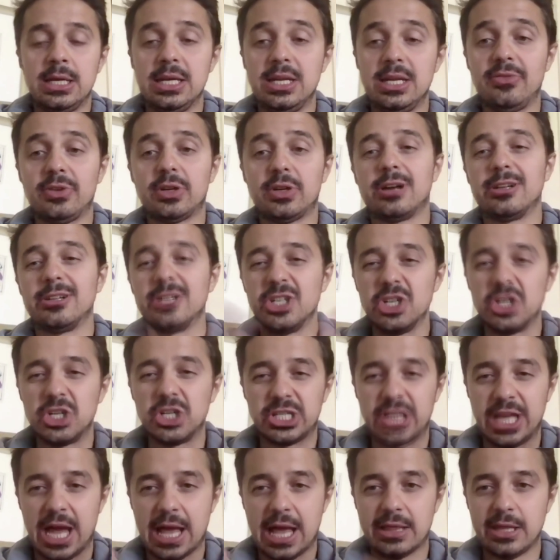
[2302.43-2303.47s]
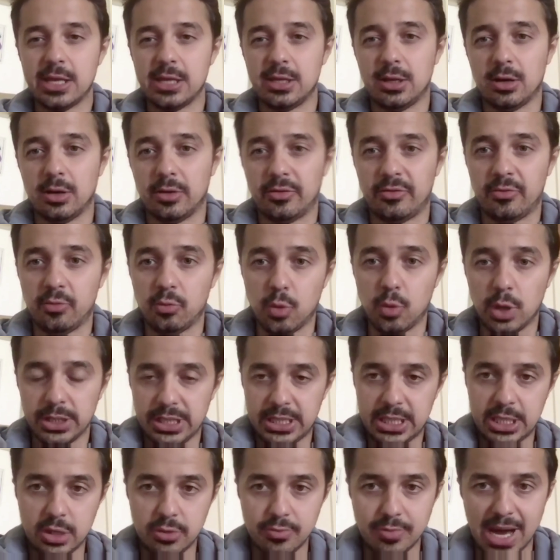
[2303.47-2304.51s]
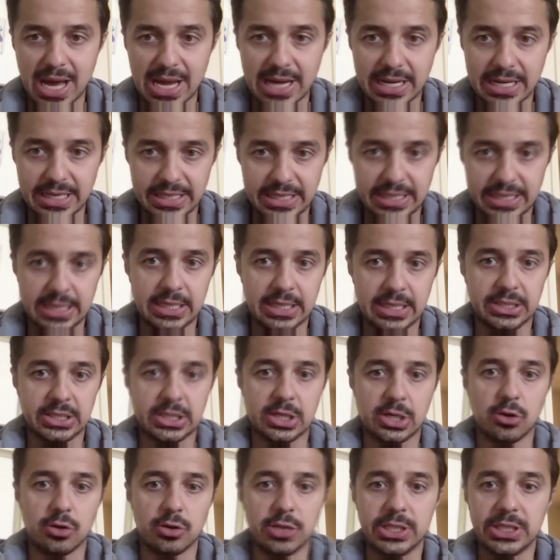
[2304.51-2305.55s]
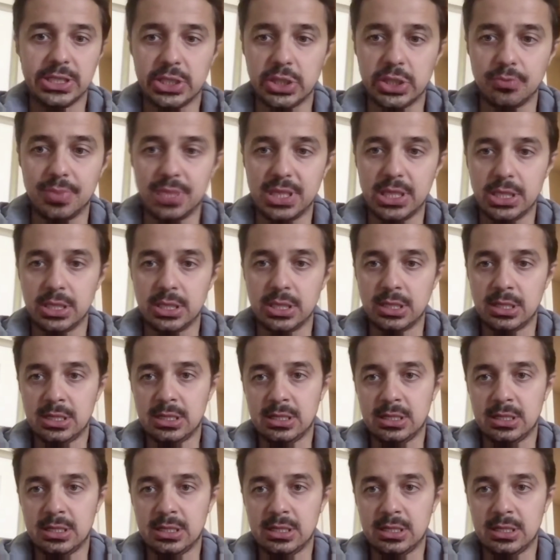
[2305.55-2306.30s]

even understanding of what humanity is going to be